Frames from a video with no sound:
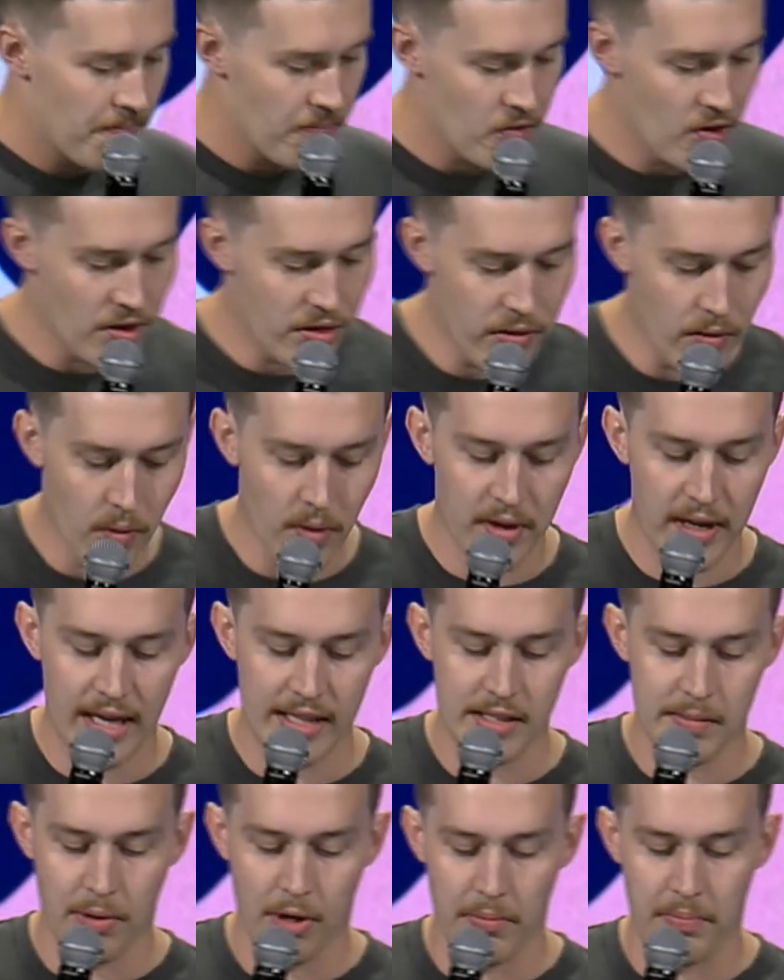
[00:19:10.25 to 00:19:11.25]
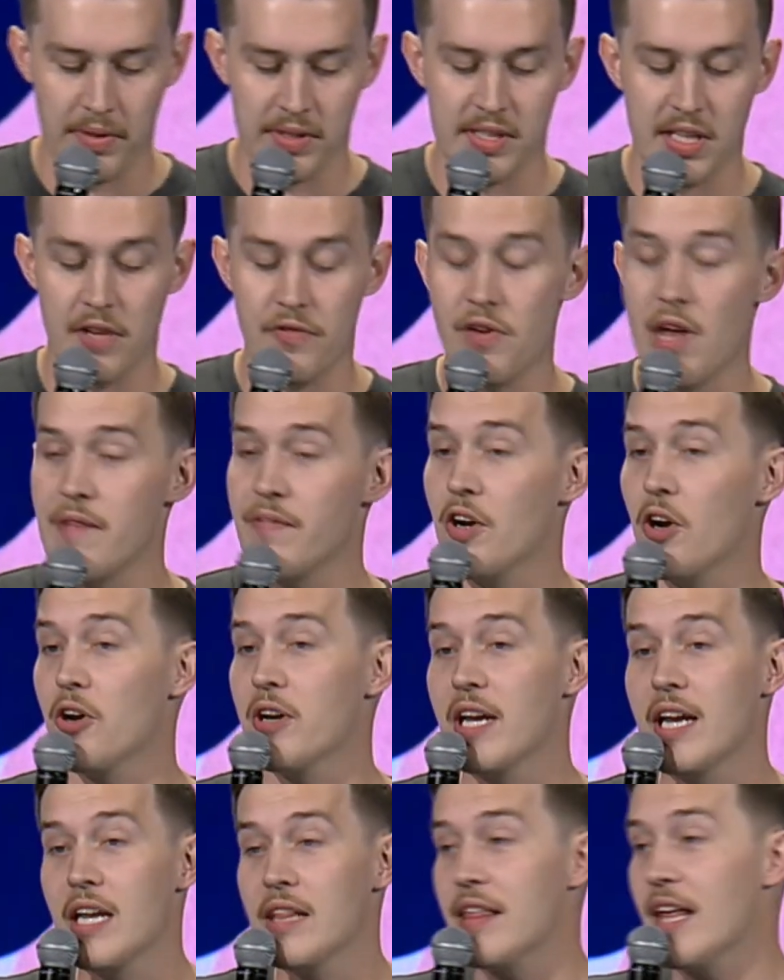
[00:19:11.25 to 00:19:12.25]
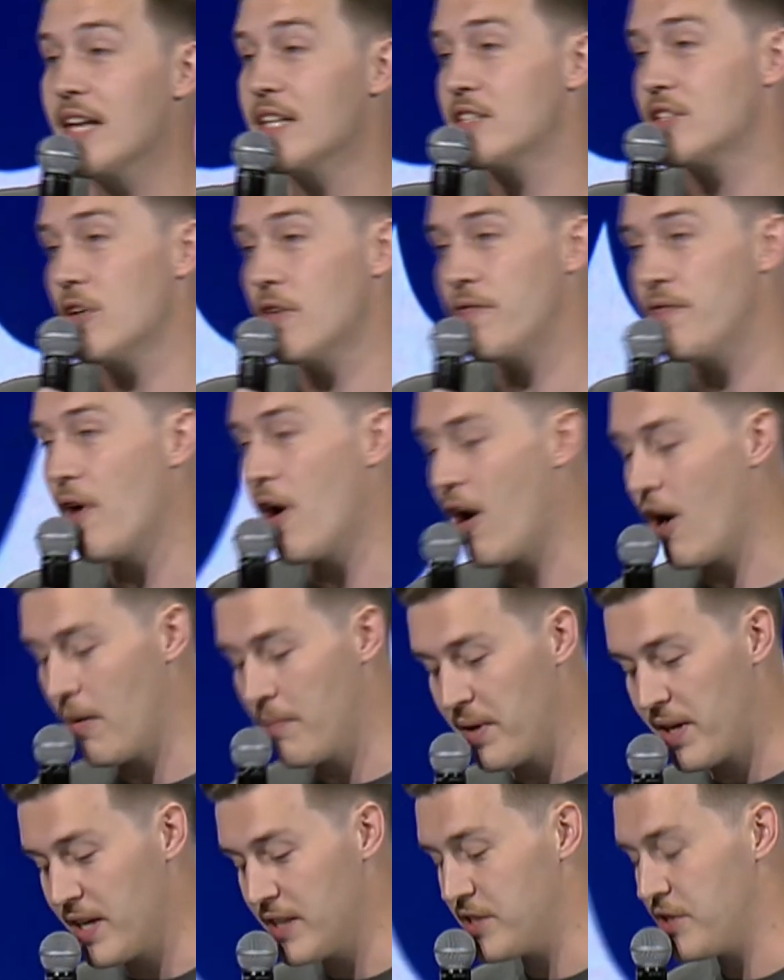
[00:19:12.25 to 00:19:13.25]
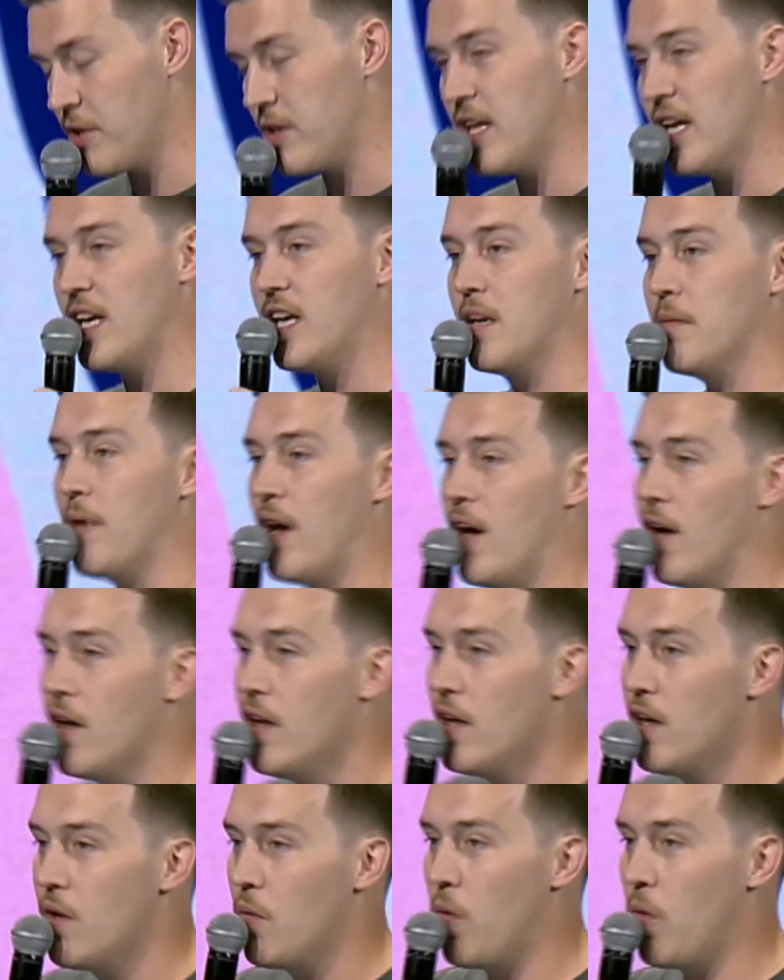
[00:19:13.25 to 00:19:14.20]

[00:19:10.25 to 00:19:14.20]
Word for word: The thorn has a purpose. And if you haven't heard anything so far because you're thinking about